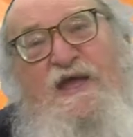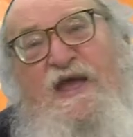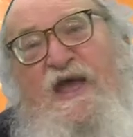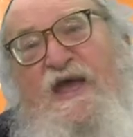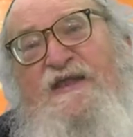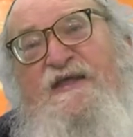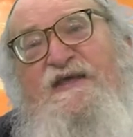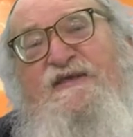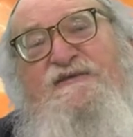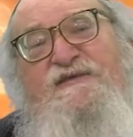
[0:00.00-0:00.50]

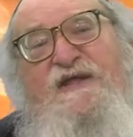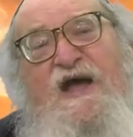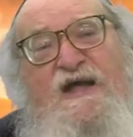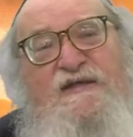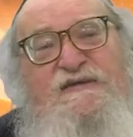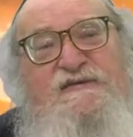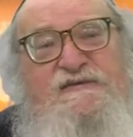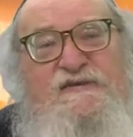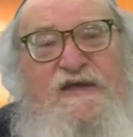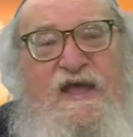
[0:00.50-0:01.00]
and he's not
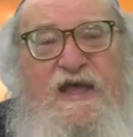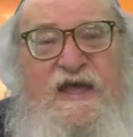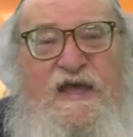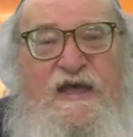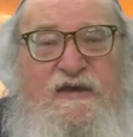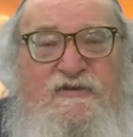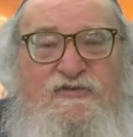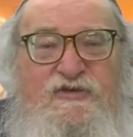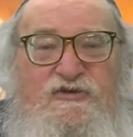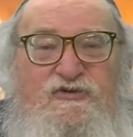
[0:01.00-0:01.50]

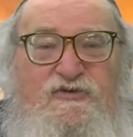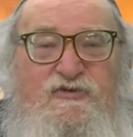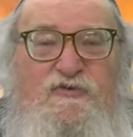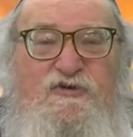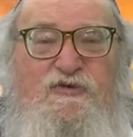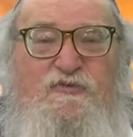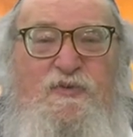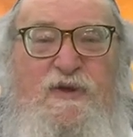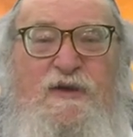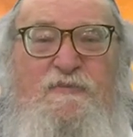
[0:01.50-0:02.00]
saying the
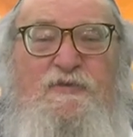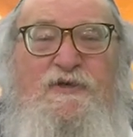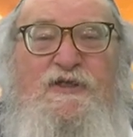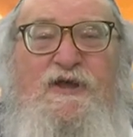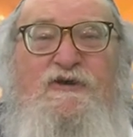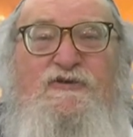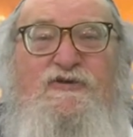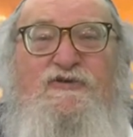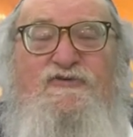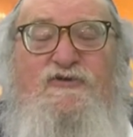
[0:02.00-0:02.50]
Jewish people are
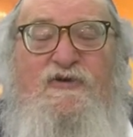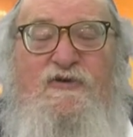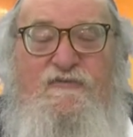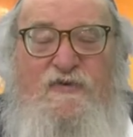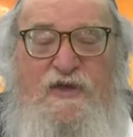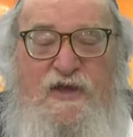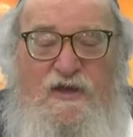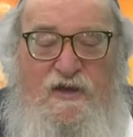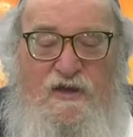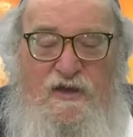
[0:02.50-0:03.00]

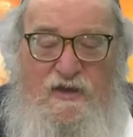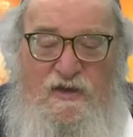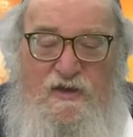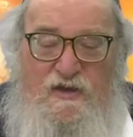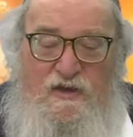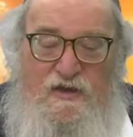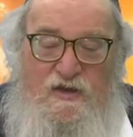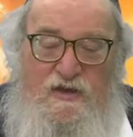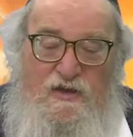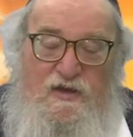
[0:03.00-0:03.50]
deserving,
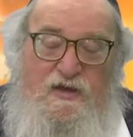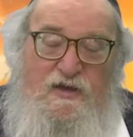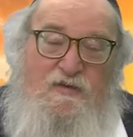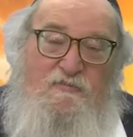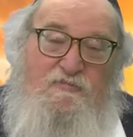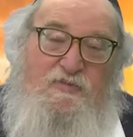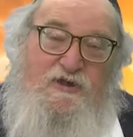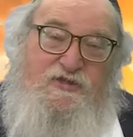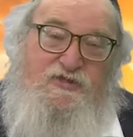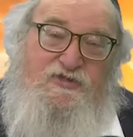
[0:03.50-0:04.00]

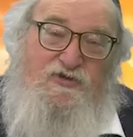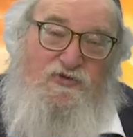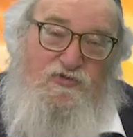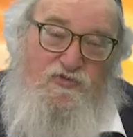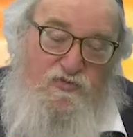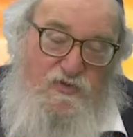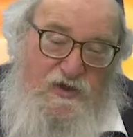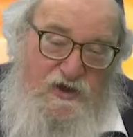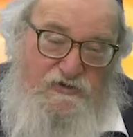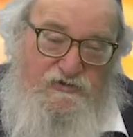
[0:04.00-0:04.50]
but the
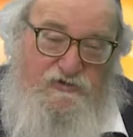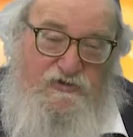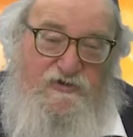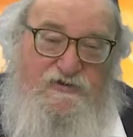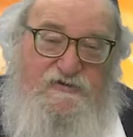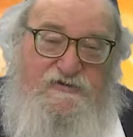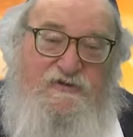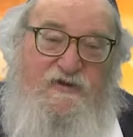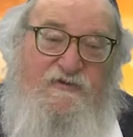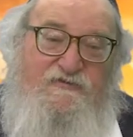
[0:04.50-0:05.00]

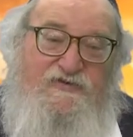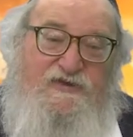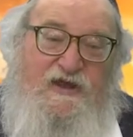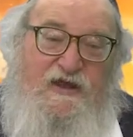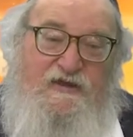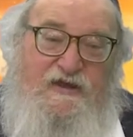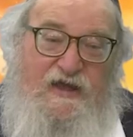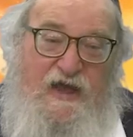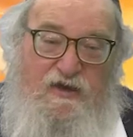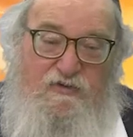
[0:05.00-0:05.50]
rishus of
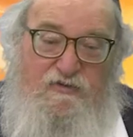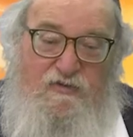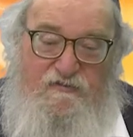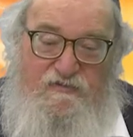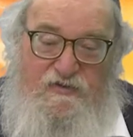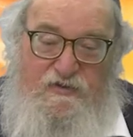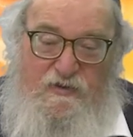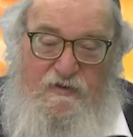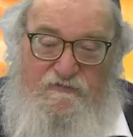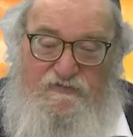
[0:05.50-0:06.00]
Sancheiriv
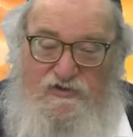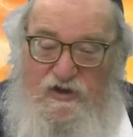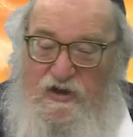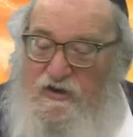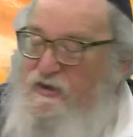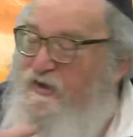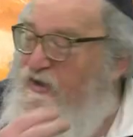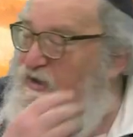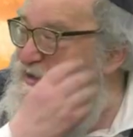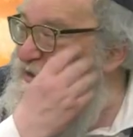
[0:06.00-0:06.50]
and Rav
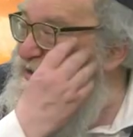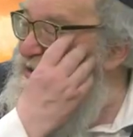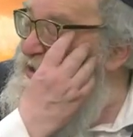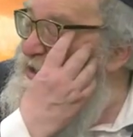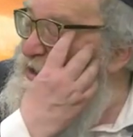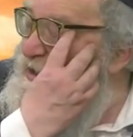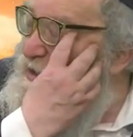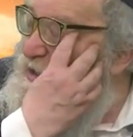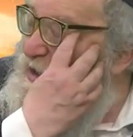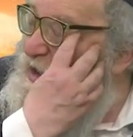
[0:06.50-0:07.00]
Shaka,
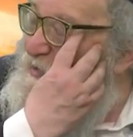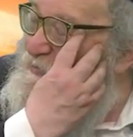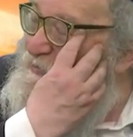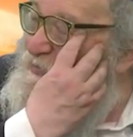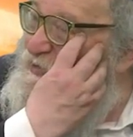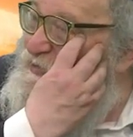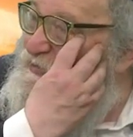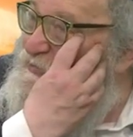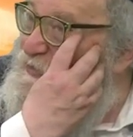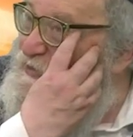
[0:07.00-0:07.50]

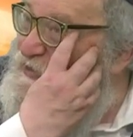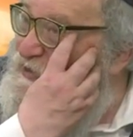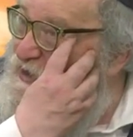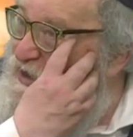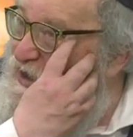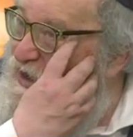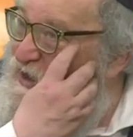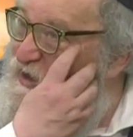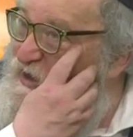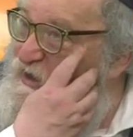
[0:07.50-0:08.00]
coupled with the
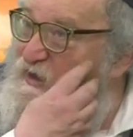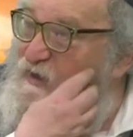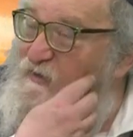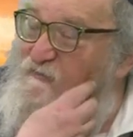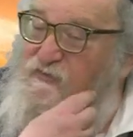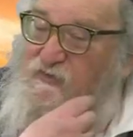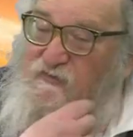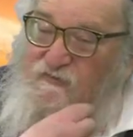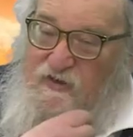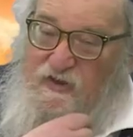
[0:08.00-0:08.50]
kayach of
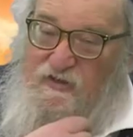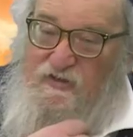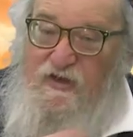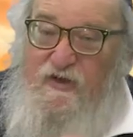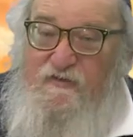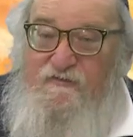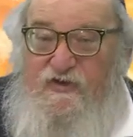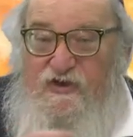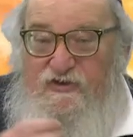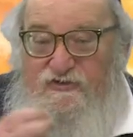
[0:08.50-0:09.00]
tefillah
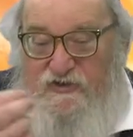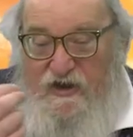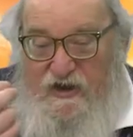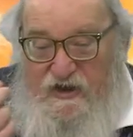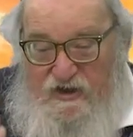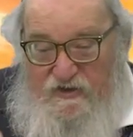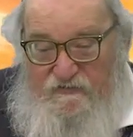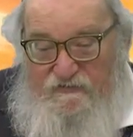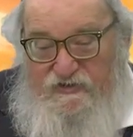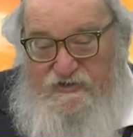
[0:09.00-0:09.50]
of
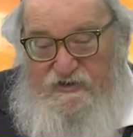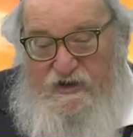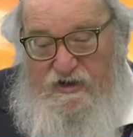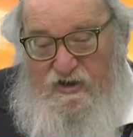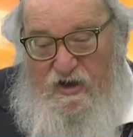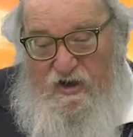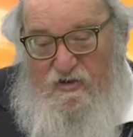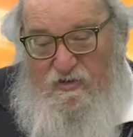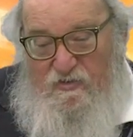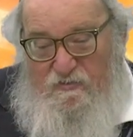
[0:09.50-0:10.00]

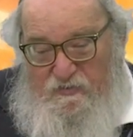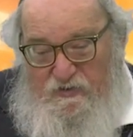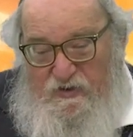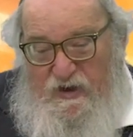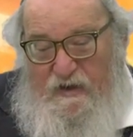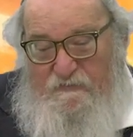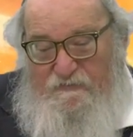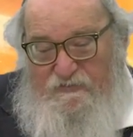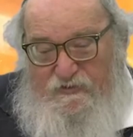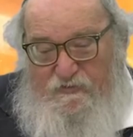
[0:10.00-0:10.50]
Yeshayahu,
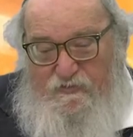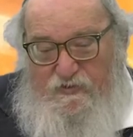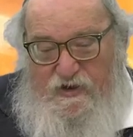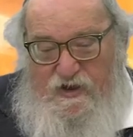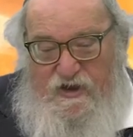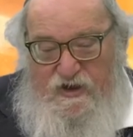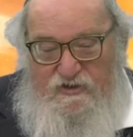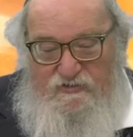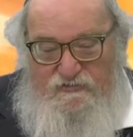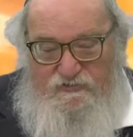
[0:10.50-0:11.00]
perhaps should bring
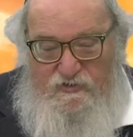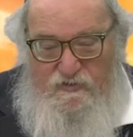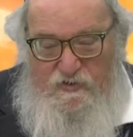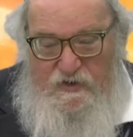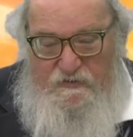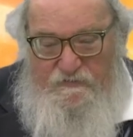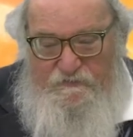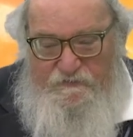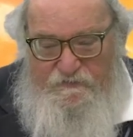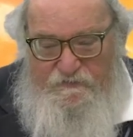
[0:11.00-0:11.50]
a Yeshua.